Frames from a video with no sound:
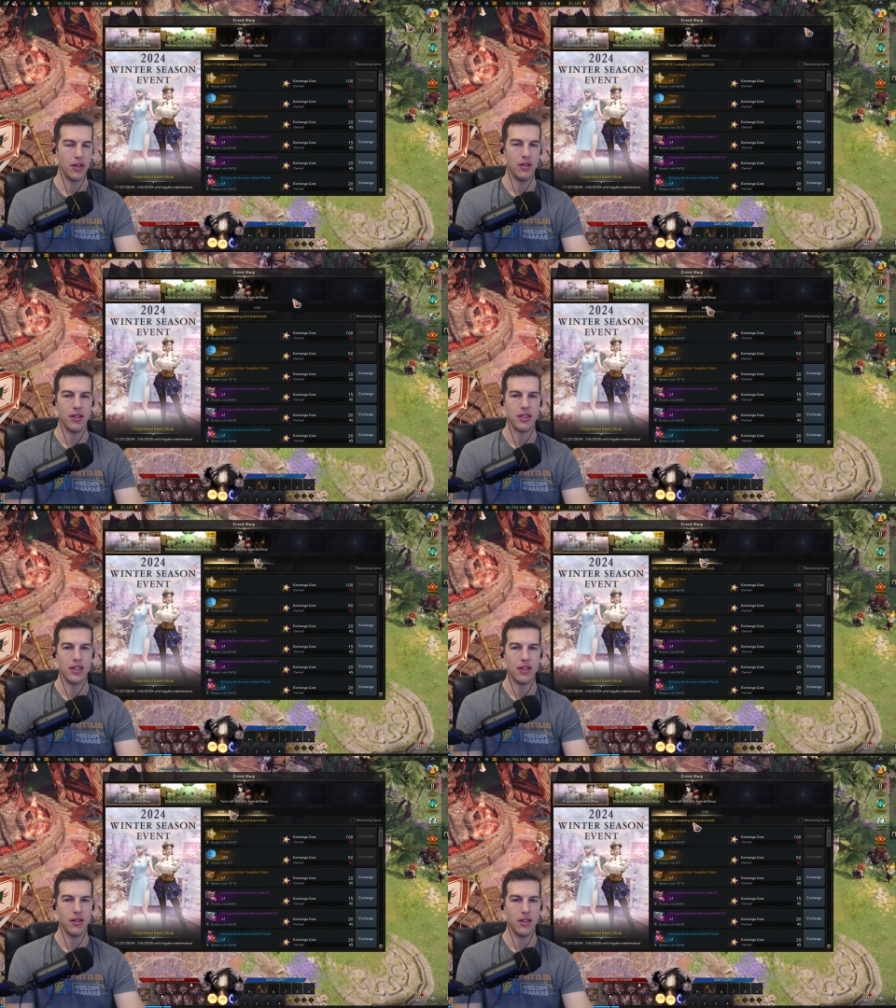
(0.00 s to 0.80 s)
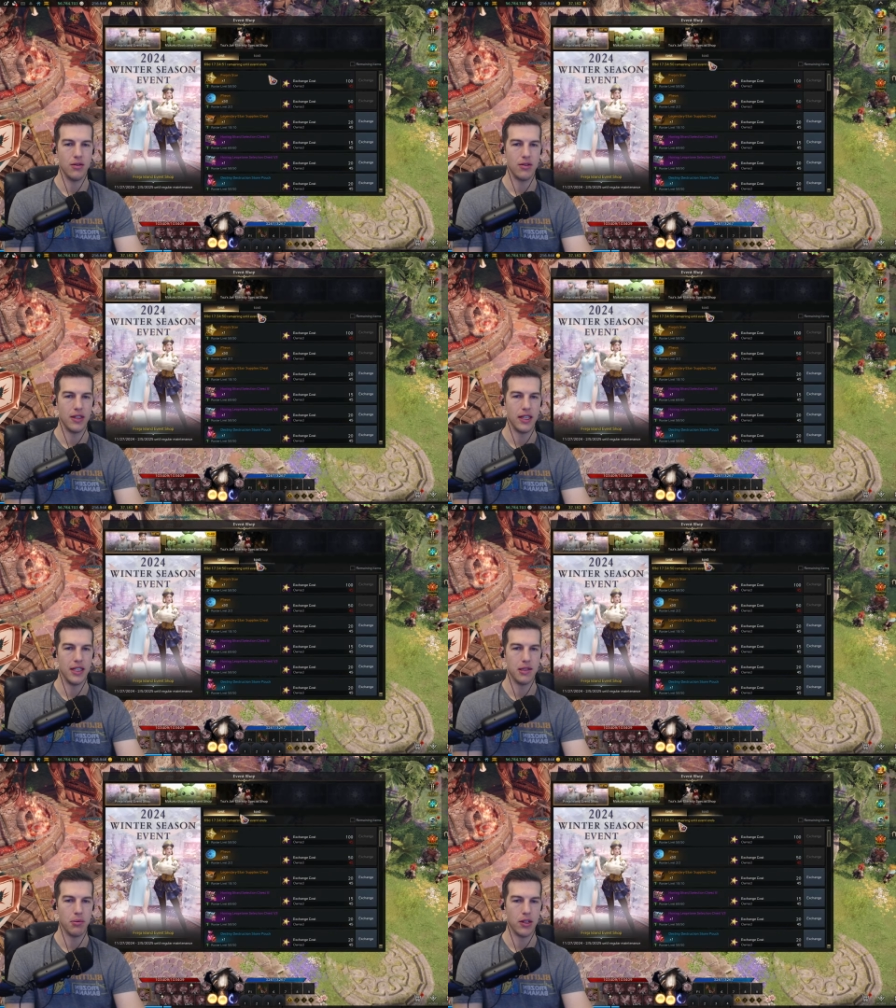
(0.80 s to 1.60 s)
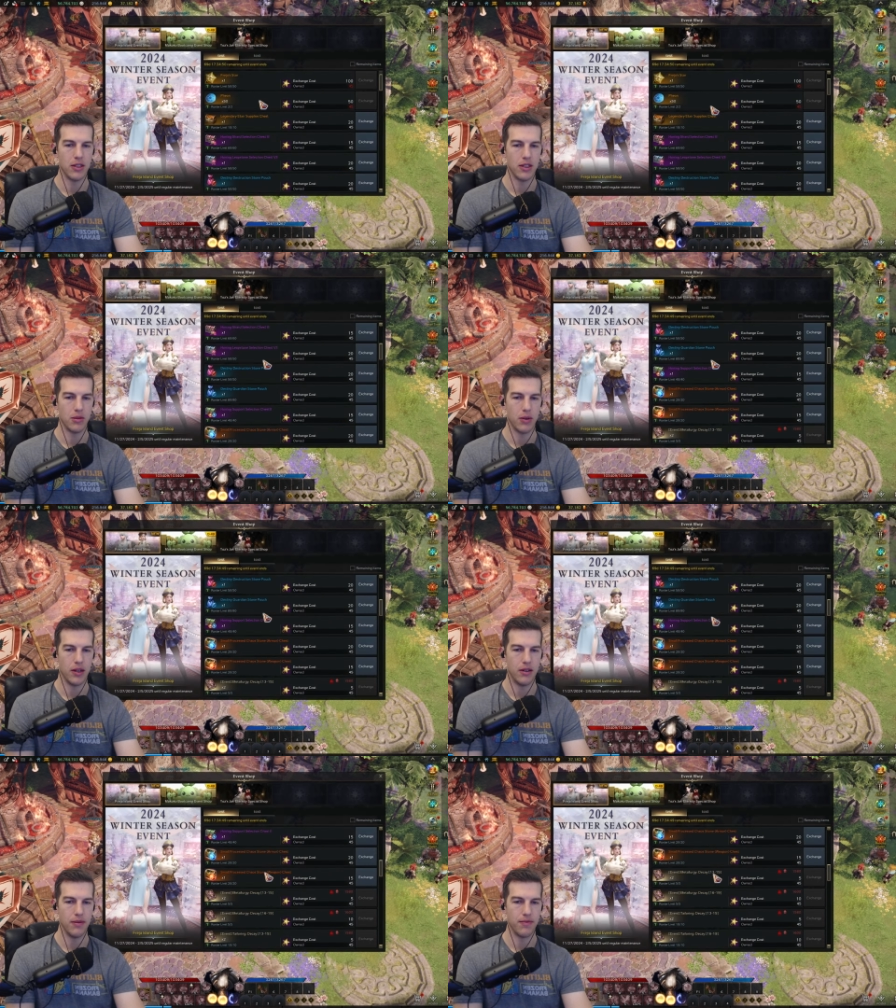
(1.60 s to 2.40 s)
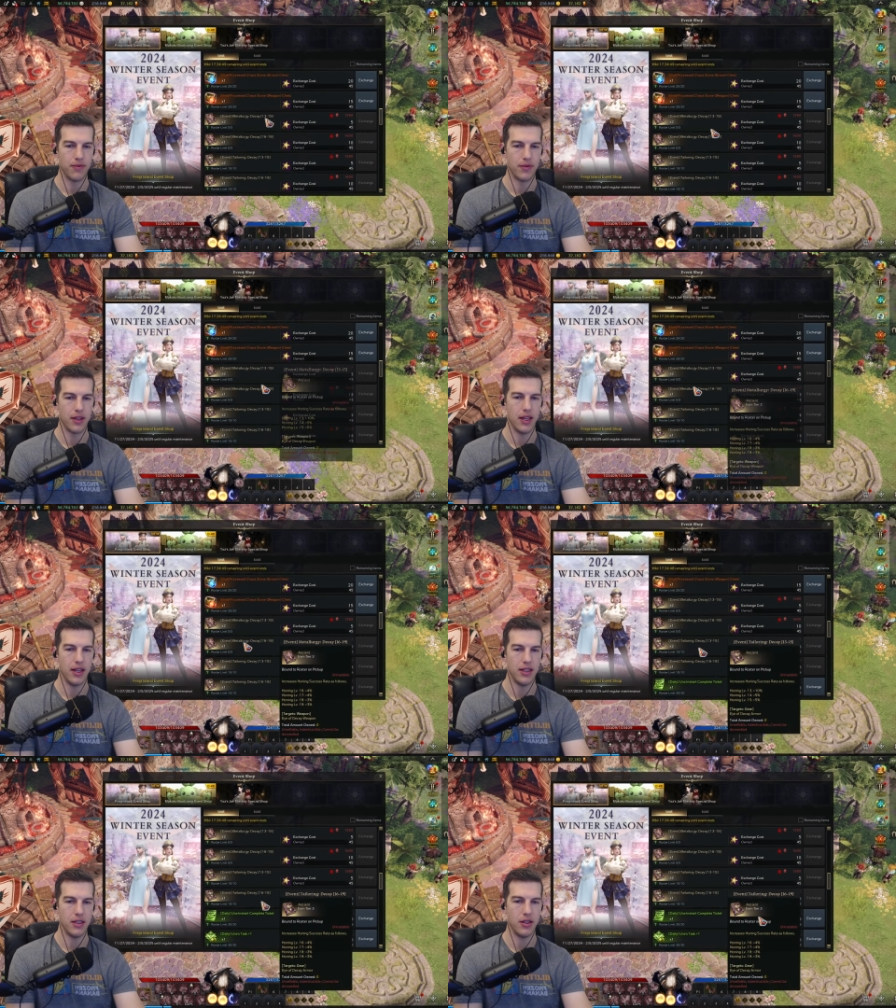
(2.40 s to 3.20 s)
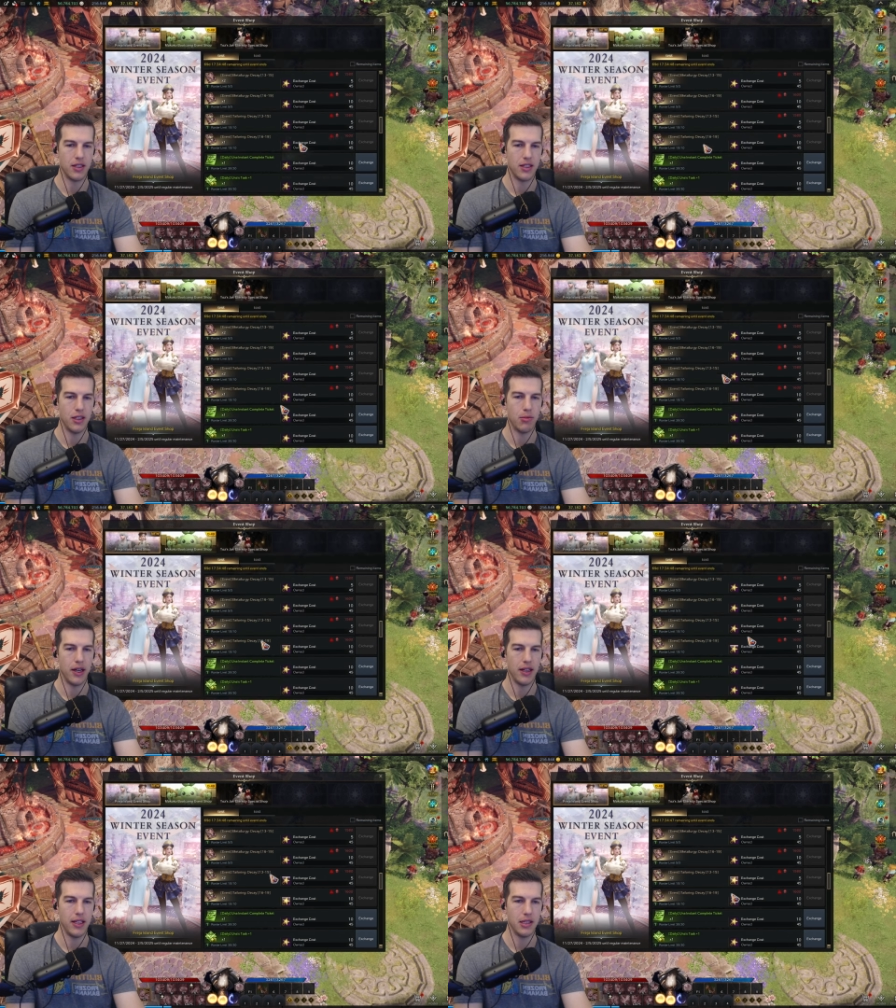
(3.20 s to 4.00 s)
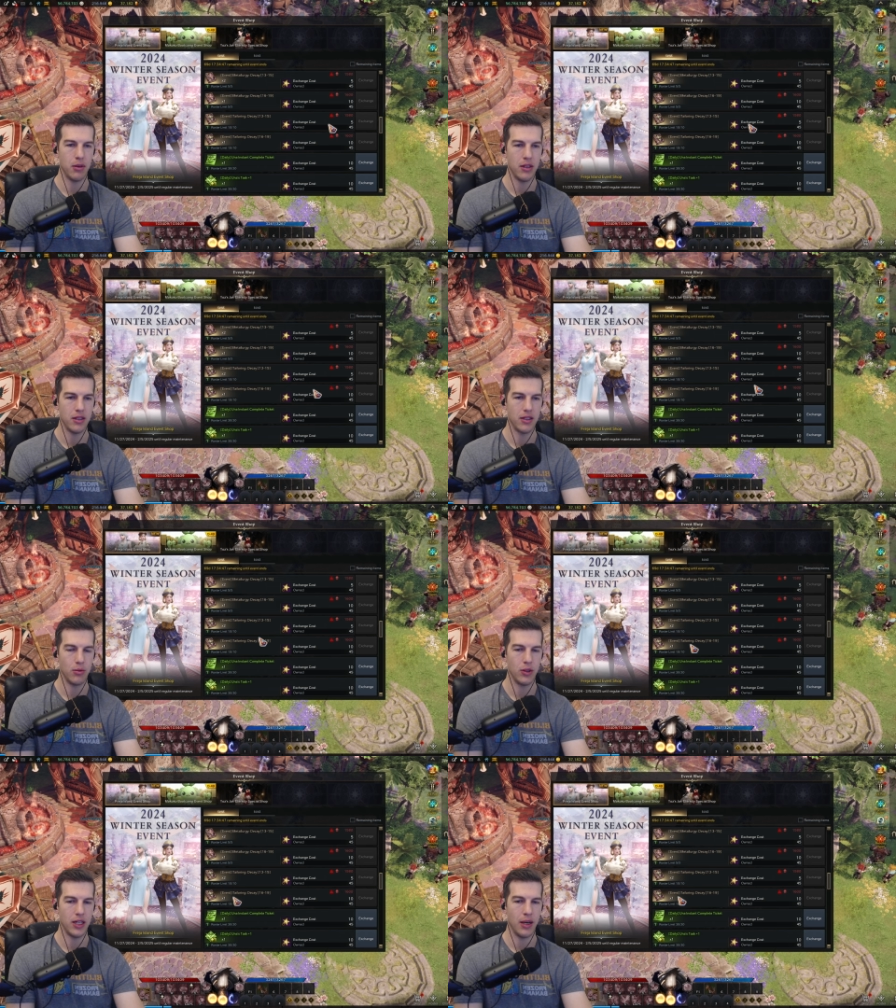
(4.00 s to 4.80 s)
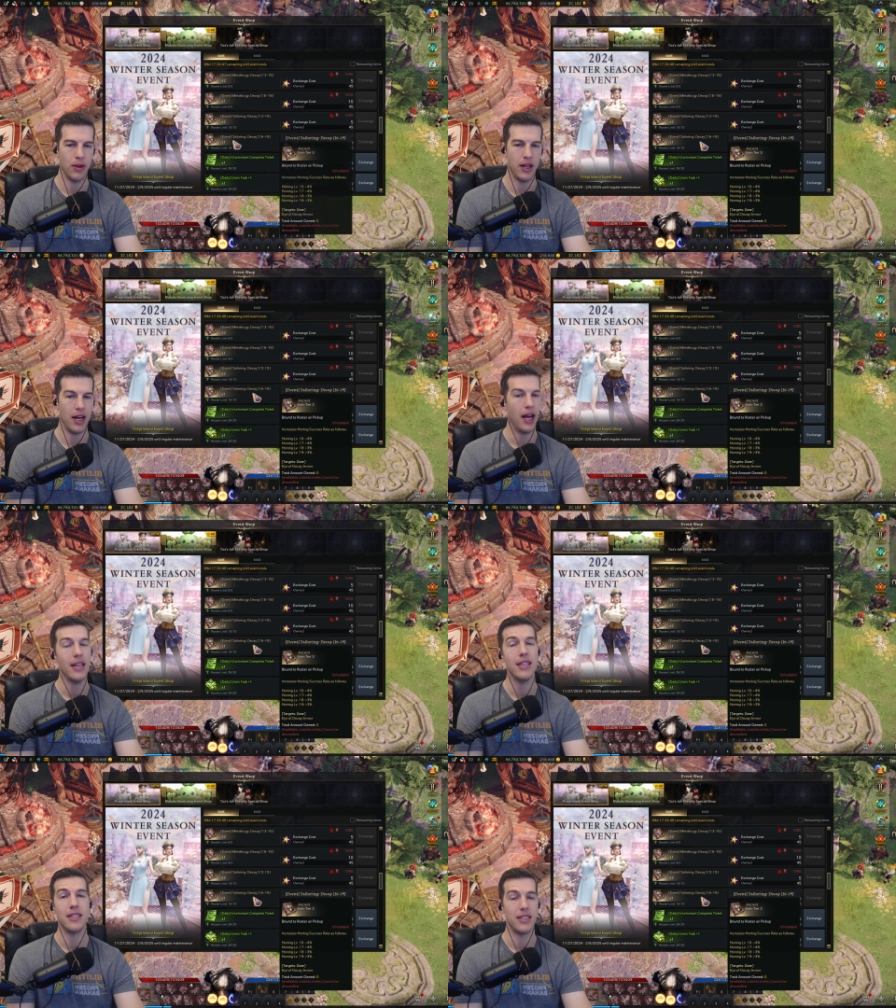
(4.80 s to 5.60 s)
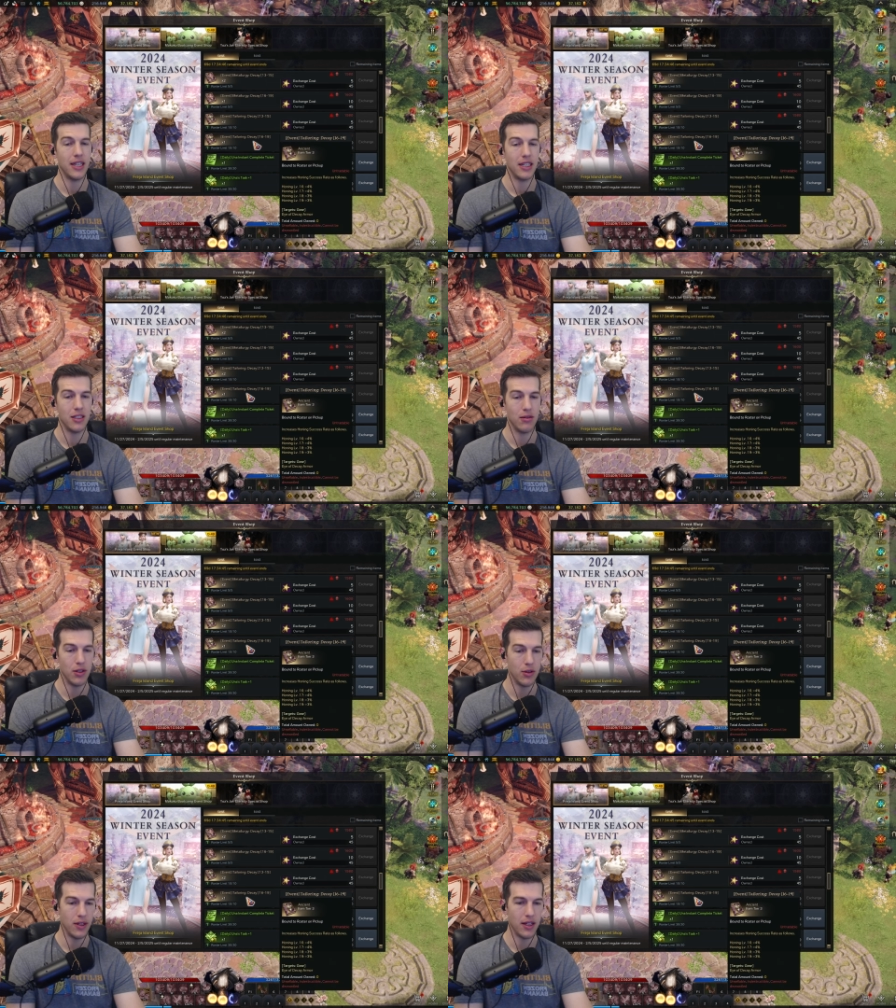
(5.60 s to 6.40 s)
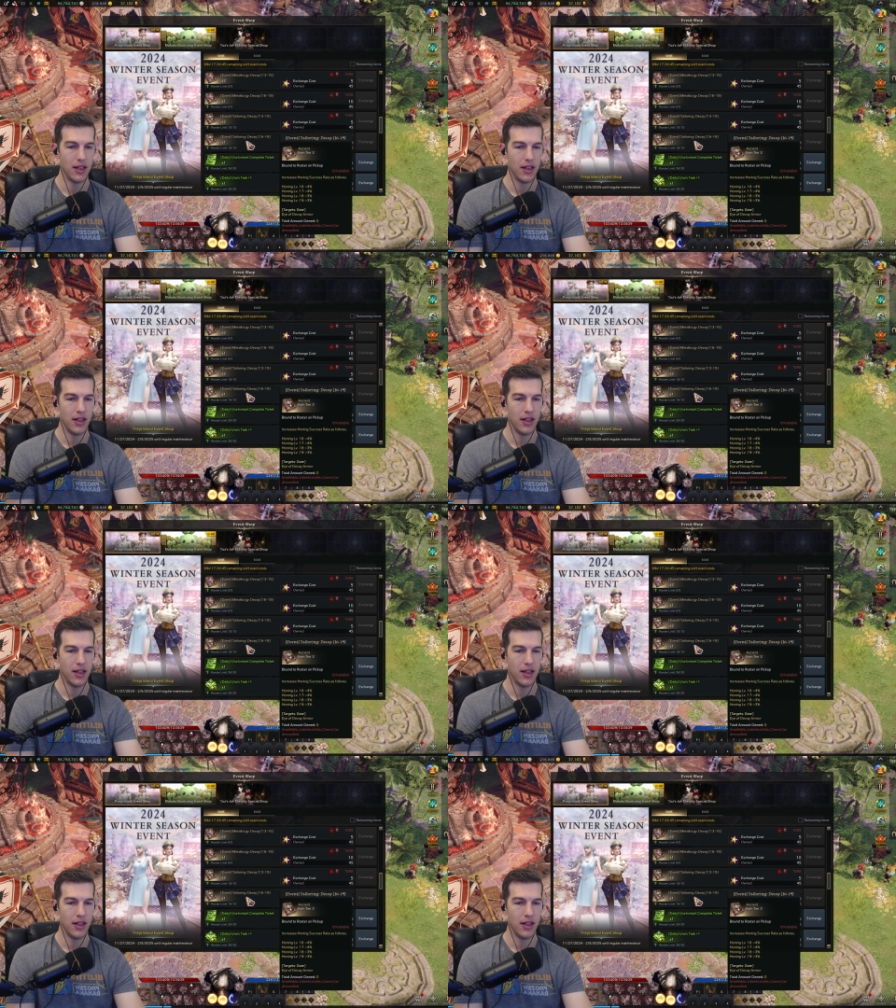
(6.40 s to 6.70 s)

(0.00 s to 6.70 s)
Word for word: you can still use these books as well. Guys, you can still buy these books, which I would highly suggest you doing.